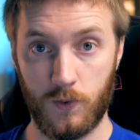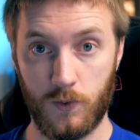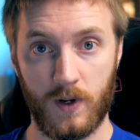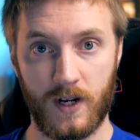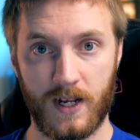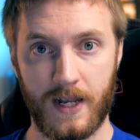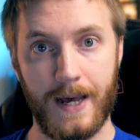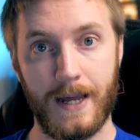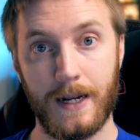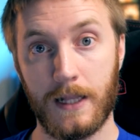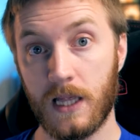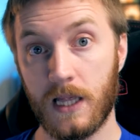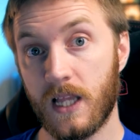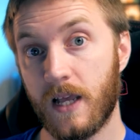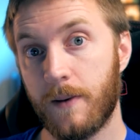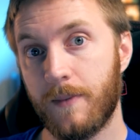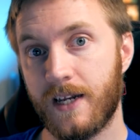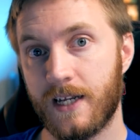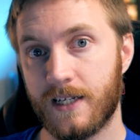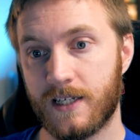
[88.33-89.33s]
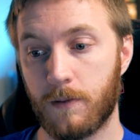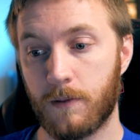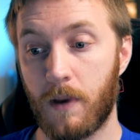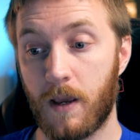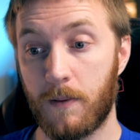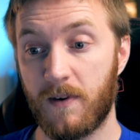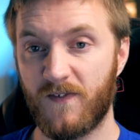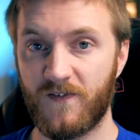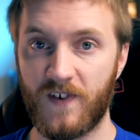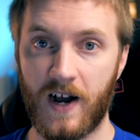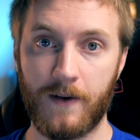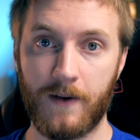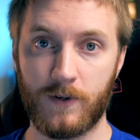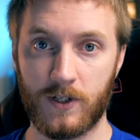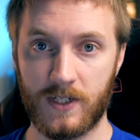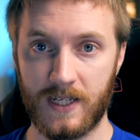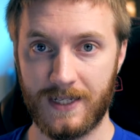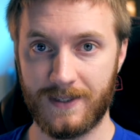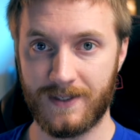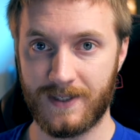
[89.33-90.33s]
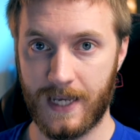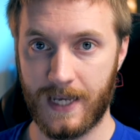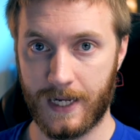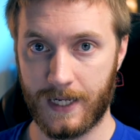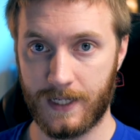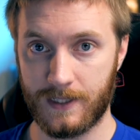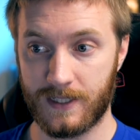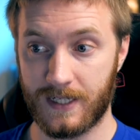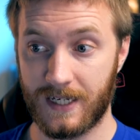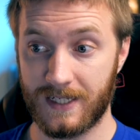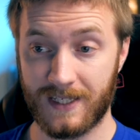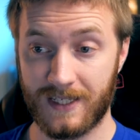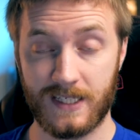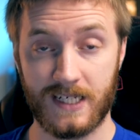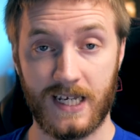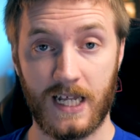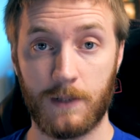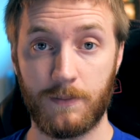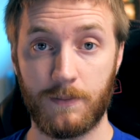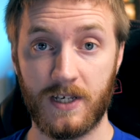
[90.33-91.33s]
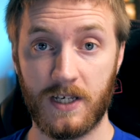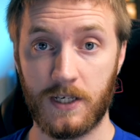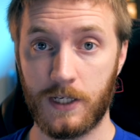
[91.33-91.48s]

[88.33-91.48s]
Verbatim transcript: You want to kind of limit it to maybe five or ten seconds because it's going to be